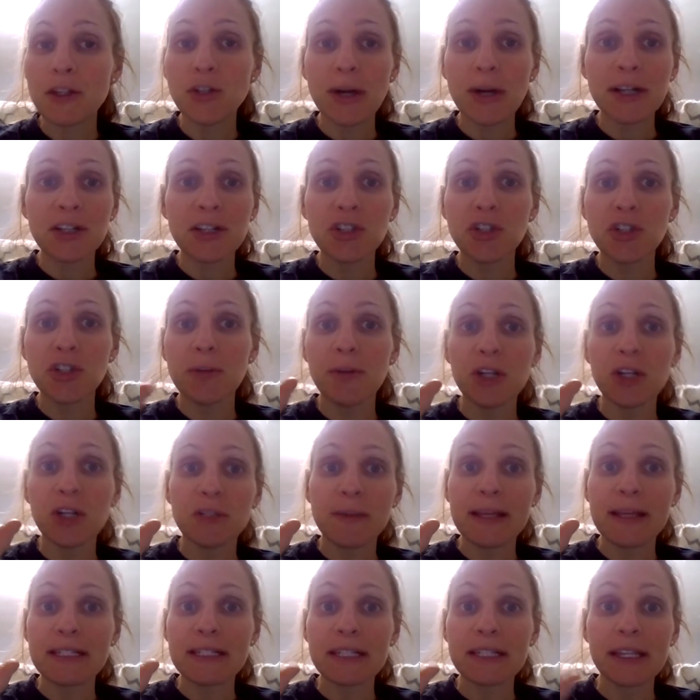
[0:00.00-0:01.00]
Direct distributor is
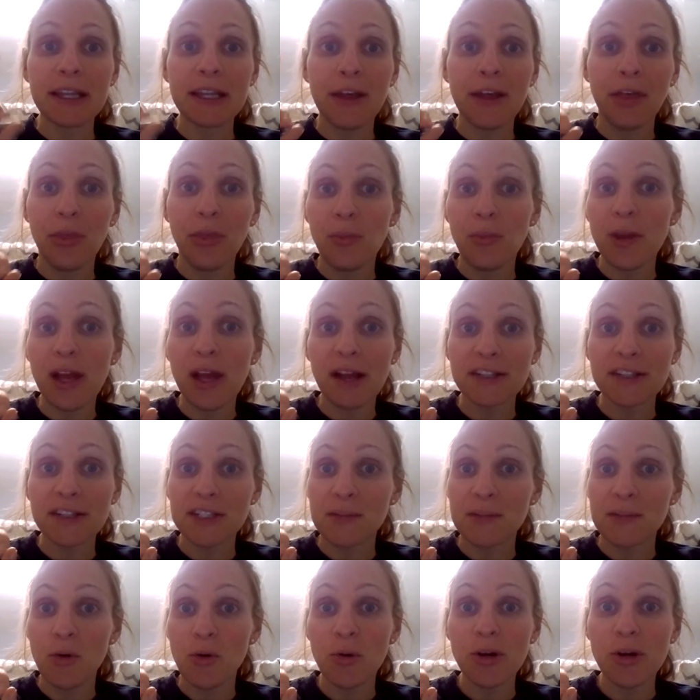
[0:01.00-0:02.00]
basically 3
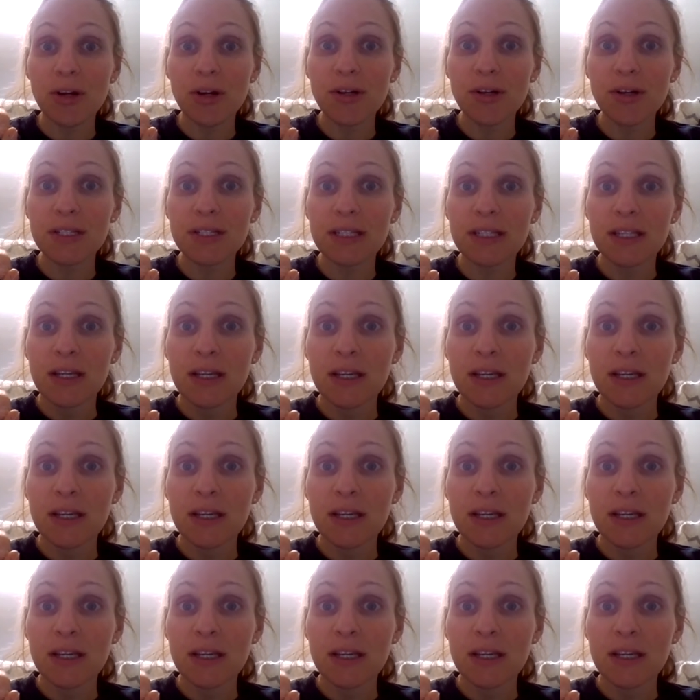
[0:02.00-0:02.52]
customer orders.